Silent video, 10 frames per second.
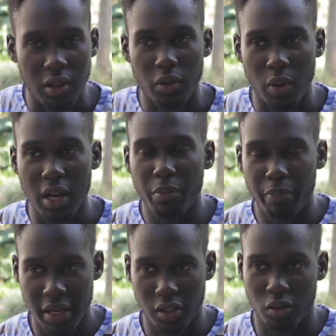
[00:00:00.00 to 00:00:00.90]
one of the
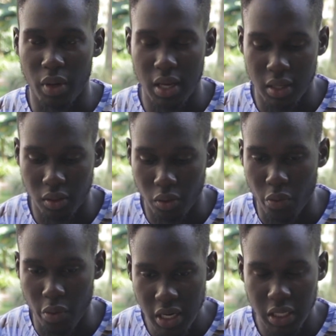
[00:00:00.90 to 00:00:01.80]
best ways to
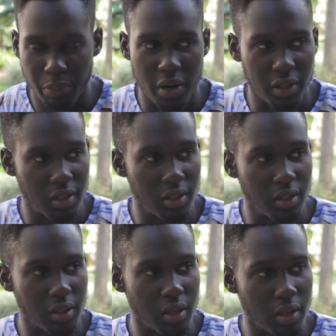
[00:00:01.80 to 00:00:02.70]
reach
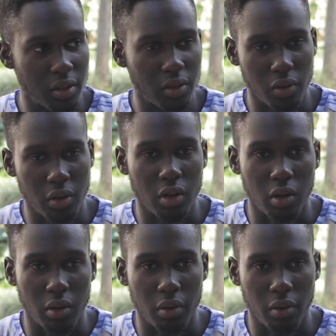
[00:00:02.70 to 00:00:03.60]
persons is
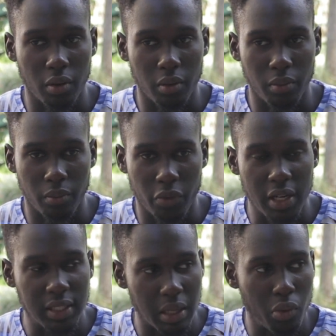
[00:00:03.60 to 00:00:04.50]
to,
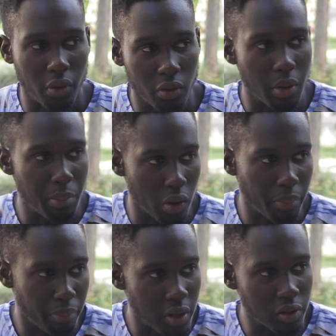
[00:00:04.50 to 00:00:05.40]
release a book through a book.
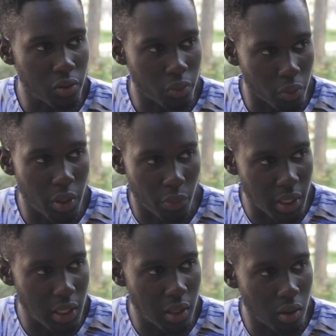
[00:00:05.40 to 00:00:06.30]
Persons will
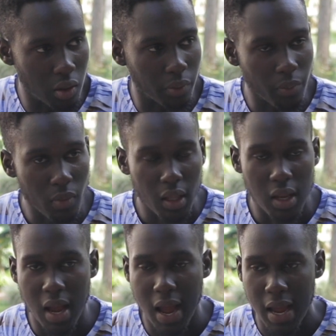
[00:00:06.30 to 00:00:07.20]
read,
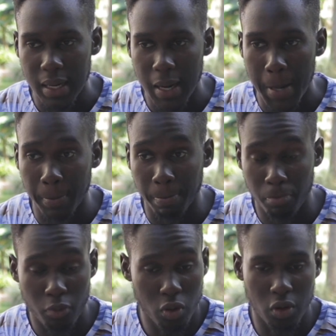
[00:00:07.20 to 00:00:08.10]
and
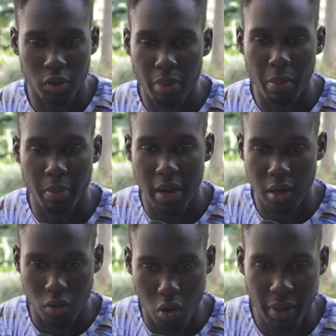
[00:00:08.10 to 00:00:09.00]
who knows, it probably
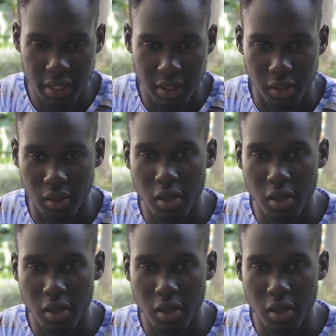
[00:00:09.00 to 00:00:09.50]
might go places.